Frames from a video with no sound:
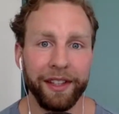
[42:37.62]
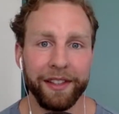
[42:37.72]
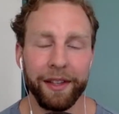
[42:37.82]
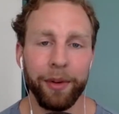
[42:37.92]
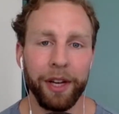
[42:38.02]

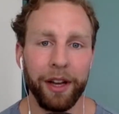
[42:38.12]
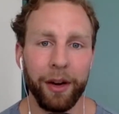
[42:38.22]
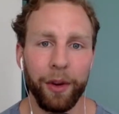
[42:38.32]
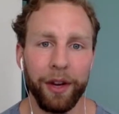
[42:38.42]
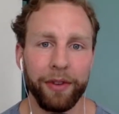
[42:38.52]
something I got
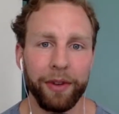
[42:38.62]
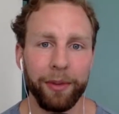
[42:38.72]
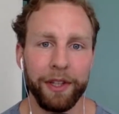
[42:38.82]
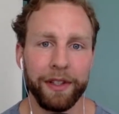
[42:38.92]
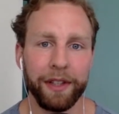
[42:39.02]
away from
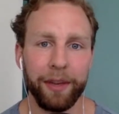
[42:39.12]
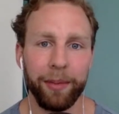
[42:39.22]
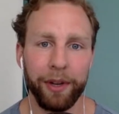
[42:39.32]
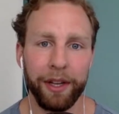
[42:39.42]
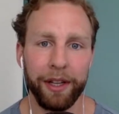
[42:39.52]
recently,
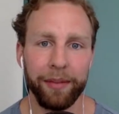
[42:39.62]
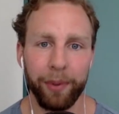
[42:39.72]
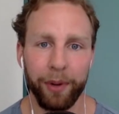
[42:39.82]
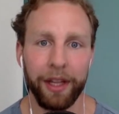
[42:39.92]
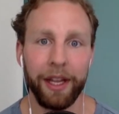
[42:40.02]
but
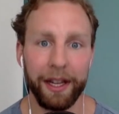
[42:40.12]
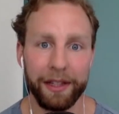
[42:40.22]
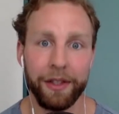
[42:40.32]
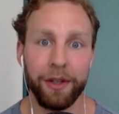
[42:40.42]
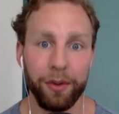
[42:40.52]
yeah, it's
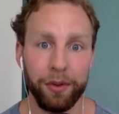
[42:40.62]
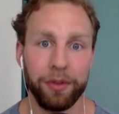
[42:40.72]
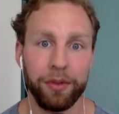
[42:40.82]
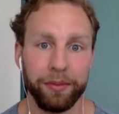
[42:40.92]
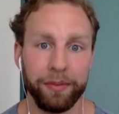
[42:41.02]
huge.
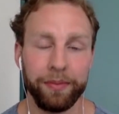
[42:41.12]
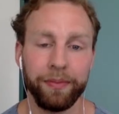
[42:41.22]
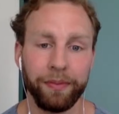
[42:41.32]
Dude, I've been looking